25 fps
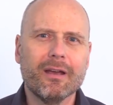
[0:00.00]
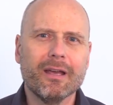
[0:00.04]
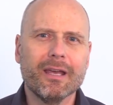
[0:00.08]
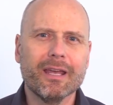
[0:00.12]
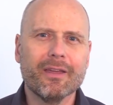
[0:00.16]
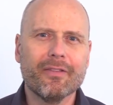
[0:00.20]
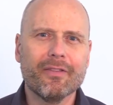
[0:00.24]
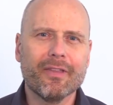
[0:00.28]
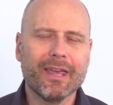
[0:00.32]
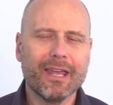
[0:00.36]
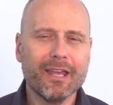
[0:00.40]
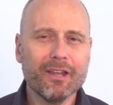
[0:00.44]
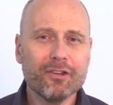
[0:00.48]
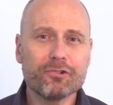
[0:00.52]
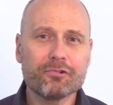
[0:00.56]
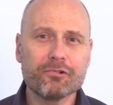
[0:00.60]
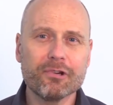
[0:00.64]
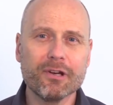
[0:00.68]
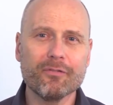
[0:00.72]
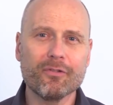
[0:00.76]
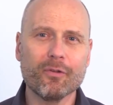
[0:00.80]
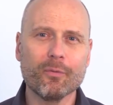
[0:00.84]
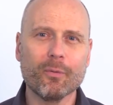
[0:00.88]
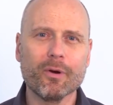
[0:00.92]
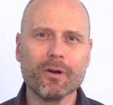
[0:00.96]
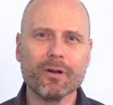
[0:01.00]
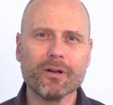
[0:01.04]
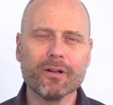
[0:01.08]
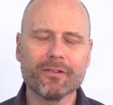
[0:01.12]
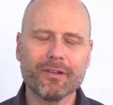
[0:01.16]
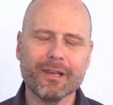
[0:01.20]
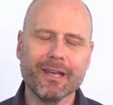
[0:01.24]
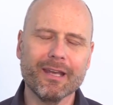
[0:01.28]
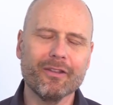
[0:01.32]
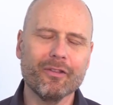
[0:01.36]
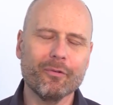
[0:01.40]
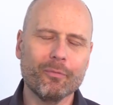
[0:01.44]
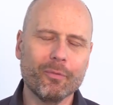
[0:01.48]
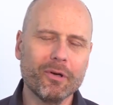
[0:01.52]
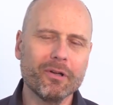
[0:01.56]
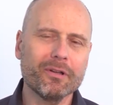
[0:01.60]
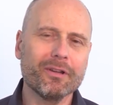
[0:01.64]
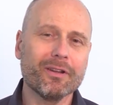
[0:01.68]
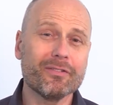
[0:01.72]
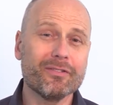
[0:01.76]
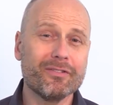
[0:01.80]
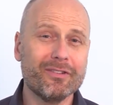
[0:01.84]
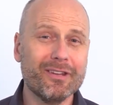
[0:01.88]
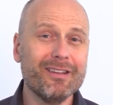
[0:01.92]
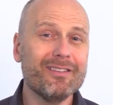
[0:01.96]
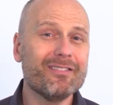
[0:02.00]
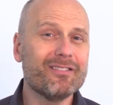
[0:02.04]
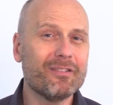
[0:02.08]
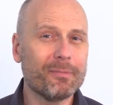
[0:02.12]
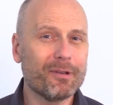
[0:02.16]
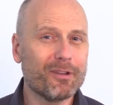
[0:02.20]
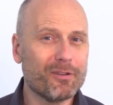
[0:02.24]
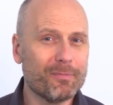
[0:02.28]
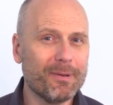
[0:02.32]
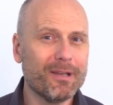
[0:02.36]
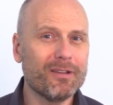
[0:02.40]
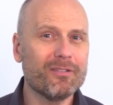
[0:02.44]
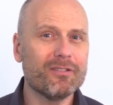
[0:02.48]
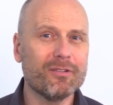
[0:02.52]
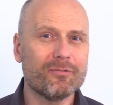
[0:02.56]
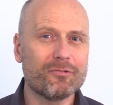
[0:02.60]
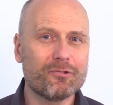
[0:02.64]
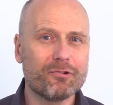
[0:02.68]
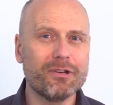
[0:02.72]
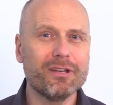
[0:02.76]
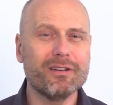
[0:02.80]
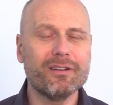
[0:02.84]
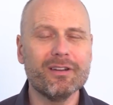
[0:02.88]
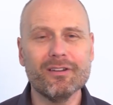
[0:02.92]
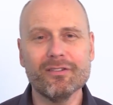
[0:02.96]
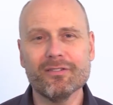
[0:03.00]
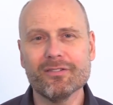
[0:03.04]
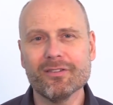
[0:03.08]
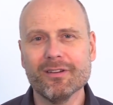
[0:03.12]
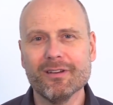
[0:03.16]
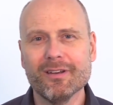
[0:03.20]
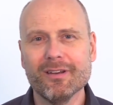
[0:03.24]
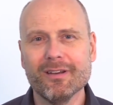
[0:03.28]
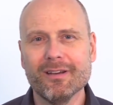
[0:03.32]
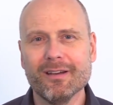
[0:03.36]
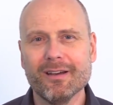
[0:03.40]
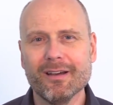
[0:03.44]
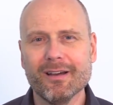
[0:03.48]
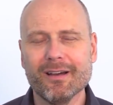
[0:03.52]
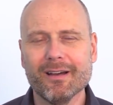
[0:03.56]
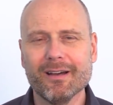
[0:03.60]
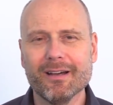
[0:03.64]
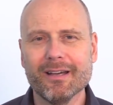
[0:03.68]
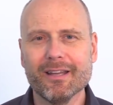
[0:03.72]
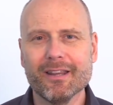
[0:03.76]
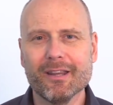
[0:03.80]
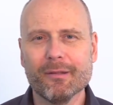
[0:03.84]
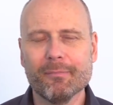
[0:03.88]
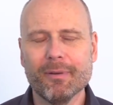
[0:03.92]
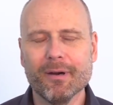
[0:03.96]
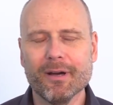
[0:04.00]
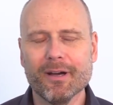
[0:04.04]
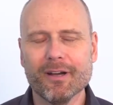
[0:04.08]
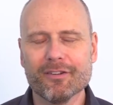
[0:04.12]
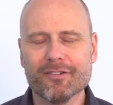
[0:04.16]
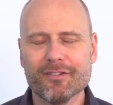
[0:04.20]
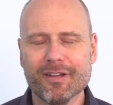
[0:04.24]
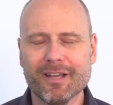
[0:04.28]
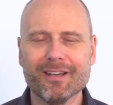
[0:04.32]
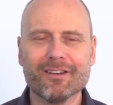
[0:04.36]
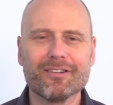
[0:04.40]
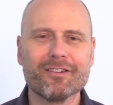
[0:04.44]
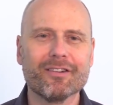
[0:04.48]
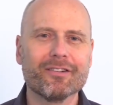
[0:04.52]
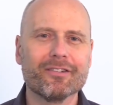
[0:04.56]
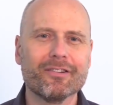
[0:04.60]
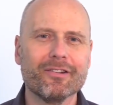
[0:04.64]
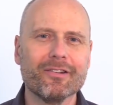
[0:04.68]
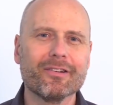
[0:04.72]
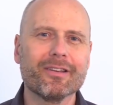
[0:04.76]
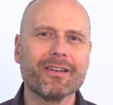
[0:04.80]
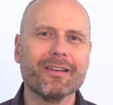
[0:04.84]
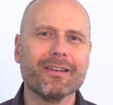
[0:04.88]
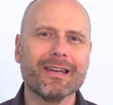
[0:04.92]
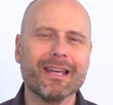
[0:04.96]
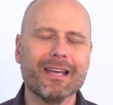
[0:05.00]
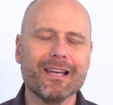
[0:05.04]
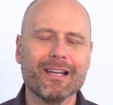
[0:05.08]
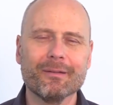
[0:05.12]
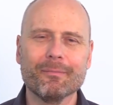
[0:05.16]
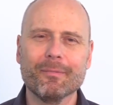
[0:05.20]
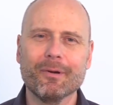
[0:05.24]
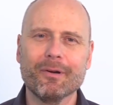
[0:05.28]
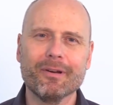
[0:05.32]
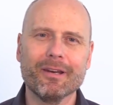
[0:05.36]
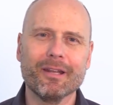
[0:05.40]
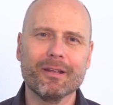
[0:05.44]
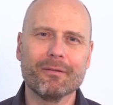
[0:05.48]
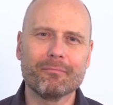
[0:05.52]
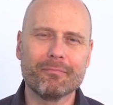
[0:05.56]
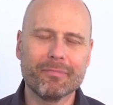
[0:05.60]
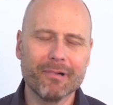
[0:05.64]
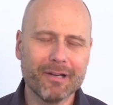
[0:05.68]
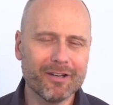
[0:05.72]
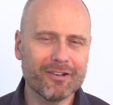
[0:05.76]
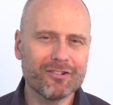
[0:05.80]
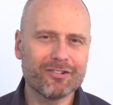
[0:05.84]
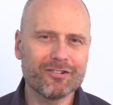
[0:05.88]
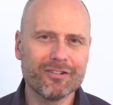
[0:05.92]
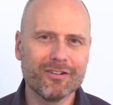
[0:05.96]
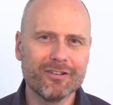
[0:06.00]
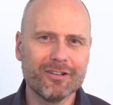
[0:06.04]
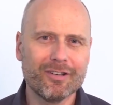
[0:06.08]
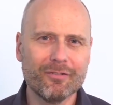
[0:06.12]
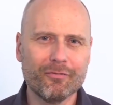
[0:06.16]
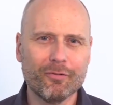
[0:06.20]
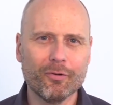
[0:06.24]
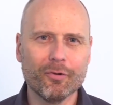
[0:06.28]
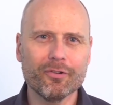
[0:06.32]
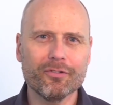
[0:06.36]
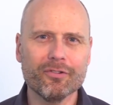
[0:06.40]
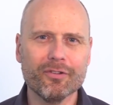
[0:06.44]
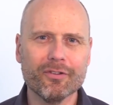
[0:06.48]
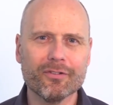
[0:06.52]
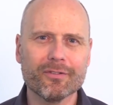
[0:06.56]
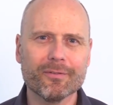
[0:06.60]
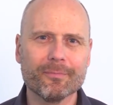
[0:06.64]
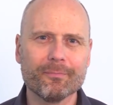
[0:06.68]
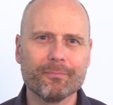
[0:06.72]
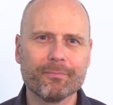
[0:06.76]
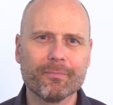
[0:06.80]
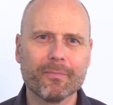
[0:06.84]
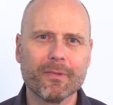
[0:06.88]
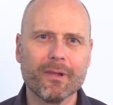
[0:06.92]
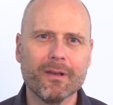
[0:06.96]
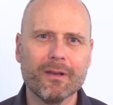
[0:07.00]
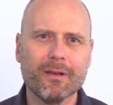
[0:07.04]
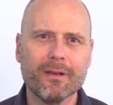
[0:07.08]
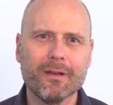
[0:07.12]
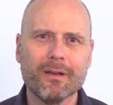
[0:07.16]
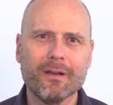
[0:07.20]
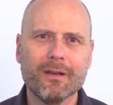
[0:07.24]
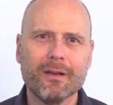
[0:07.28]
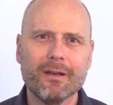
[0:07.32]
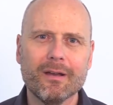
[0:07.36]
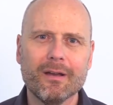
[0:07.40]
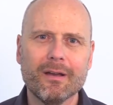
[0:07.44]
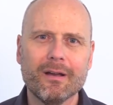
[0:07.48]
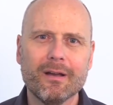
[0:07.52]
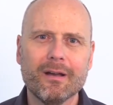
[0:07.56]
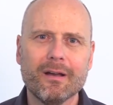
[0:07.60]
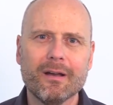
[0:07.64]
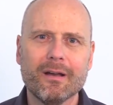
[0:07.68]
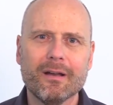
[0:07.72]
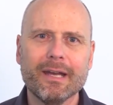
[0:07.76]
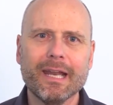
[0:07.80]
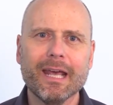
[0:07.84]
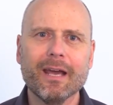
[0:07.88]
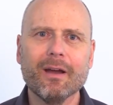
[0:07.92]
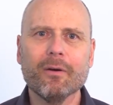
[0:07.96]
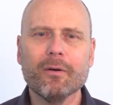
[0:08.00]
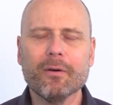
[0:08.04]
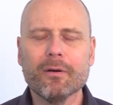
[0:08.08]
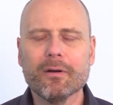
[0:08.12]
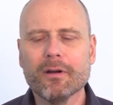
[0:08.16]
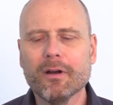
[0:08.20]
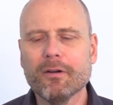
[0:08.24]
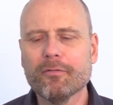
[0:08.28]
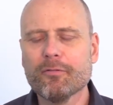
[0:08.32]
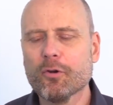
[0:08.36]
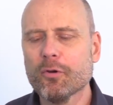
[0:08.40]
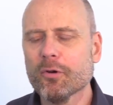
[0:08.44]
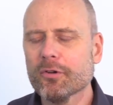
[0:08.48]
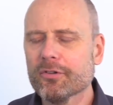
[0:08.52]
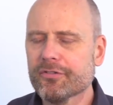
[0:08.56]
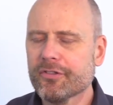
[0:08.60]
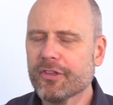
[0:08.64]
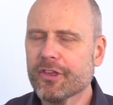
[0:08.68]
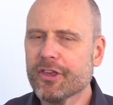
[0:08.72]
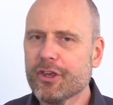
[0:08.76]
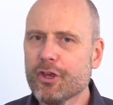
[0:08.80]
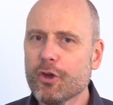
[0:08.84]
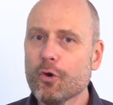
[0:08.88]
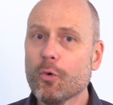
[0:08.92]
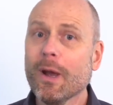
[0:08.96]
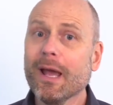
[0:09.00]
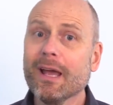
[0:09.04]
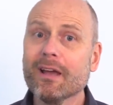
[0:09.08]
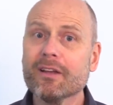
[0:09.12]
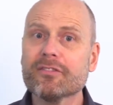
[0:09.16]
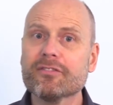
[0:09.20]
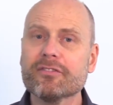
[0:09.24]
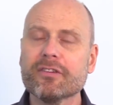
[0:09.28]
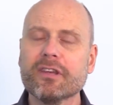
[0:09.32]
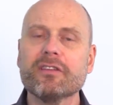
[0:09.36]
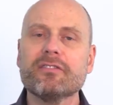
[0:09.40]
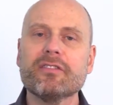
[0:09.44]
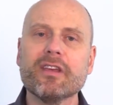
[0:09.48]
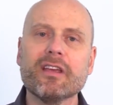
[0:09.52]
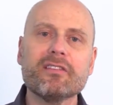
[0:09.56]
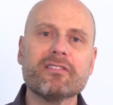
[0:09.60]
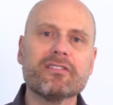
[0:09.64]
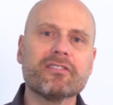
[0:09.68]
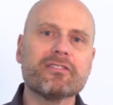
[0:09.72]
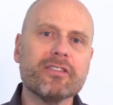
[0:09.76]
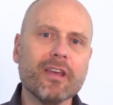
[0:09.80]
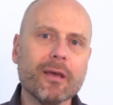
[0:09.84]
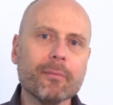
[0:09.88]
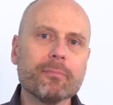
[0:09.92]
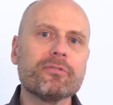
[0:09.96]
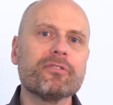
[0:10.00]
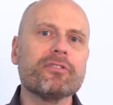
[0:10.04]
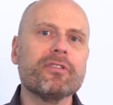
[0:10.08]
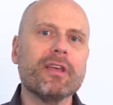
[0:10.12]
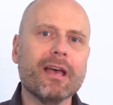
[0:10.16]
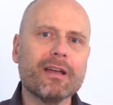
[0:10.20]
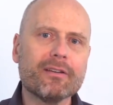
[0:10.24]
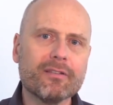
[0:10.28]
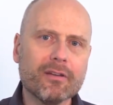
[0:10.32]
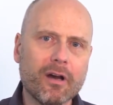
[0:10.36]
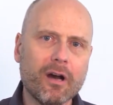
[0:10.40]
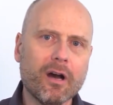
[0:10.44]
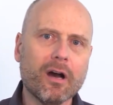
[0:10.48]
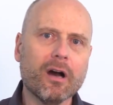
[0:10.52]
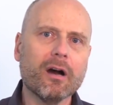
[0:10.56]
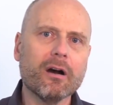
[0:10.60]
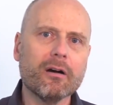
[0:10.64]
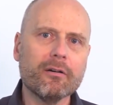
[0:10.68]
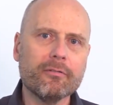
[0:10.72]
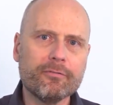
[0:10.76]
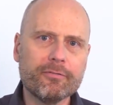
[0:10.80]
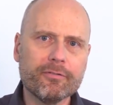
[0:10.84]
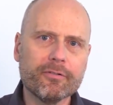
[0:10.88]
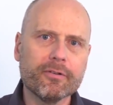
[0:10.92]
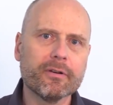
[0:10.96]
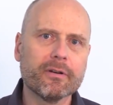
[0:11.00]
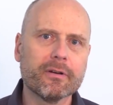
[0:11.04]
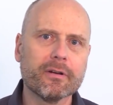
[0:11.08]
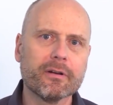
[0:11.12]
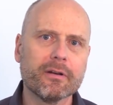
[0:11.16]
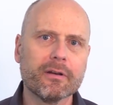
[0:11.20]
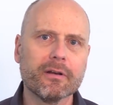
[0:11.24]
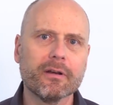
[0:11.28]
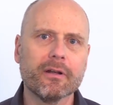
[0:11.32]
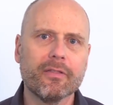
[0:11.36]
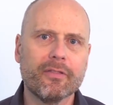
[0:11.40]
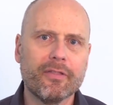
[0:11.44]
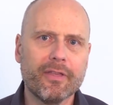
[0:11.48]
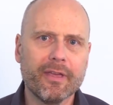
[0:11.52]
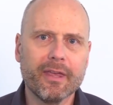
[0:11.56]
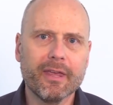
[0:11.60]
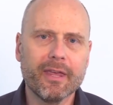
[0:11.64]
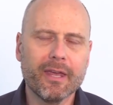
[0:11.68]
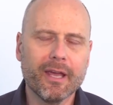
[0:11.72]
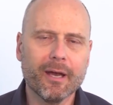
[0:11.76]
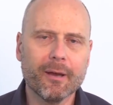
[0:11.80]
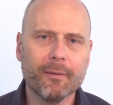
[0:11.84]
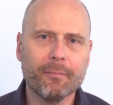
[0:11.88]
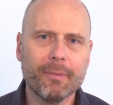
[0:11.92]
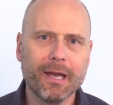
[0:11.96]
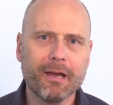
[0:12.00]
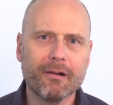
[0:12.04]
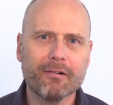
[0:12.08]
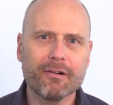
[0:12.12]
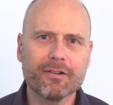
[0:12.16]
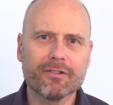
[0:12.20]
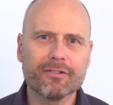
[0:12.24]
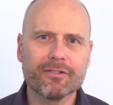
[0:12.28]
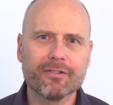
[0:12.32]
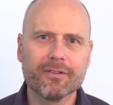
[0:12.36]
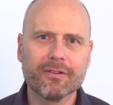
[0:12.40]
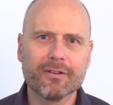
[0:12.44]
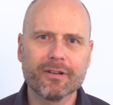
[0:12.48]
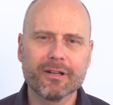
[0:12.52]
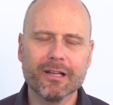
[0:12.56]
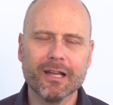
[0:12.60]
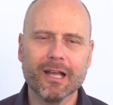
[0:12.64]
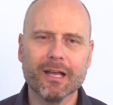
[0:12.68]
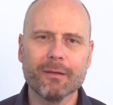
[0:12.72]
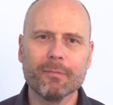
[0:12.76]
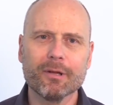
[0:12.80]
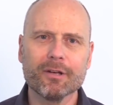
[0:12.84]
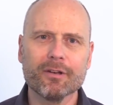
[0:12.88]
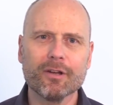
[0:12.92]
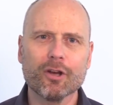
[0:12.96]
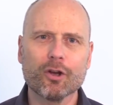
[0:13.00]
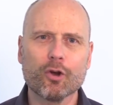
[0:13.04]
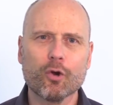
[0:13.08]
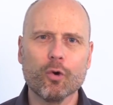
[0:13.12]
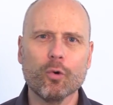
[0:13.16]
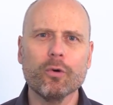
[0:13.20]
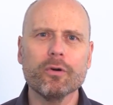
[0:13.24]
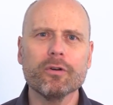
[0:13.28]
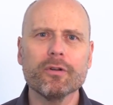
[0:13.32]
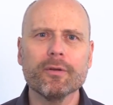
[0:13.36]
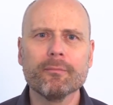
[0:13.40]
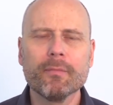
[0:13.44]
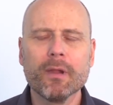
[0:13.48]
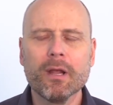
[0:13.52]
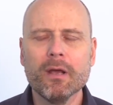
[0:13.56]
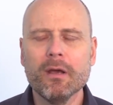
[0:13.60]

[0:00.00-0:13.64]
in the history of the world, and the world has seen some expensive treaties uh, in the past. Heck, just look at alimony and British divorces. Now, of course, the US is a subset of the uh, Paris Climate Accord.